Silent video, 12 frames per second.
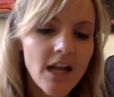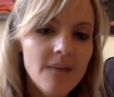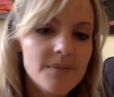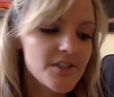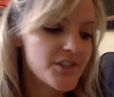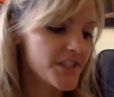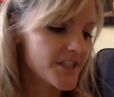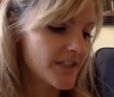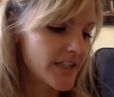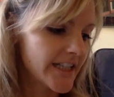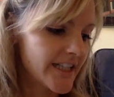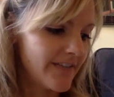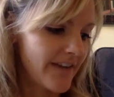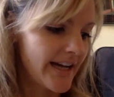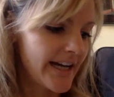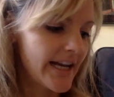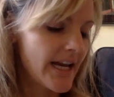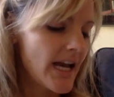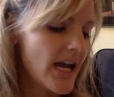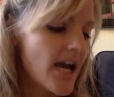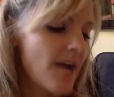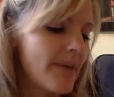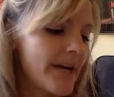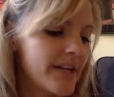So just to clarify,
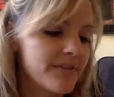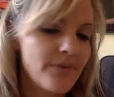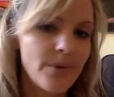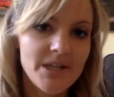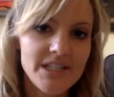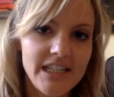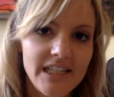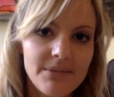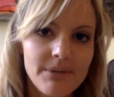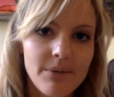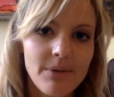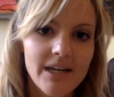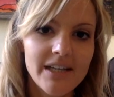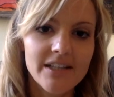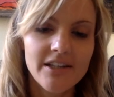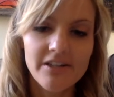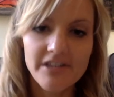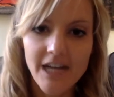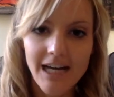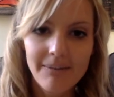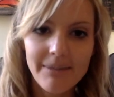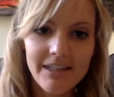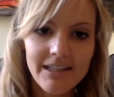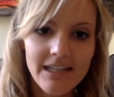by the 14th, we want your
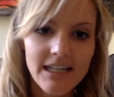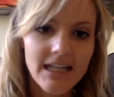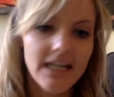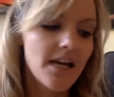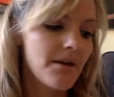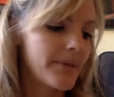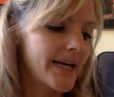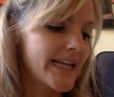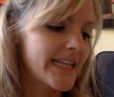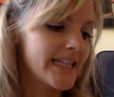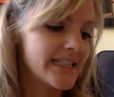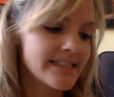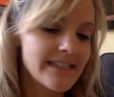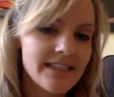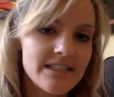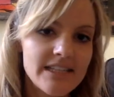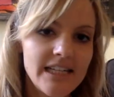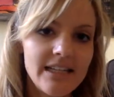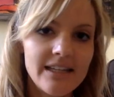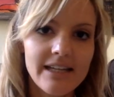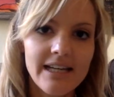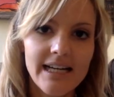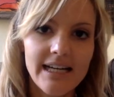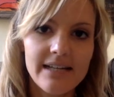topic. By the 16th, the
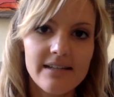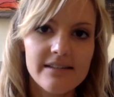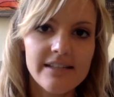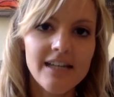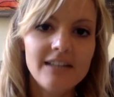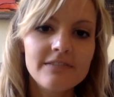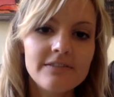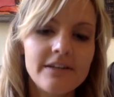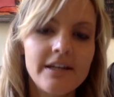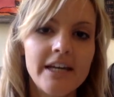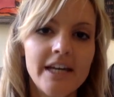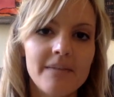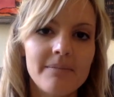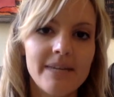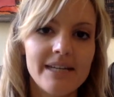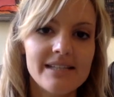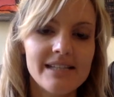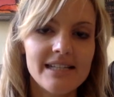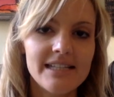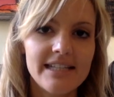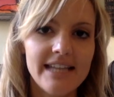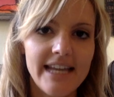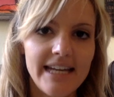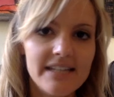guide itself. And by Sunday, the
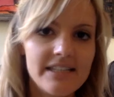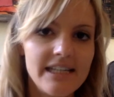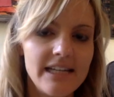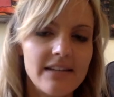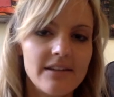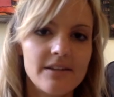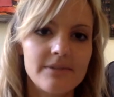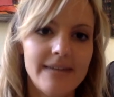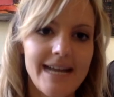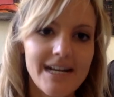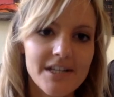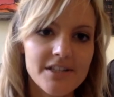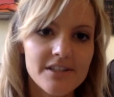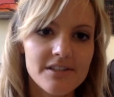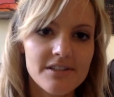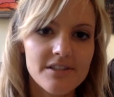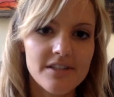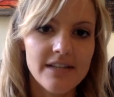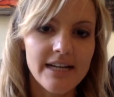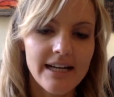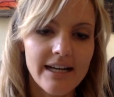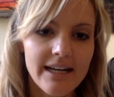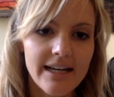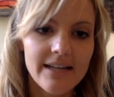18th, the reactions to that
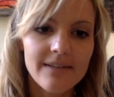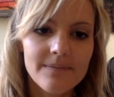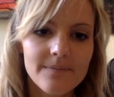guide.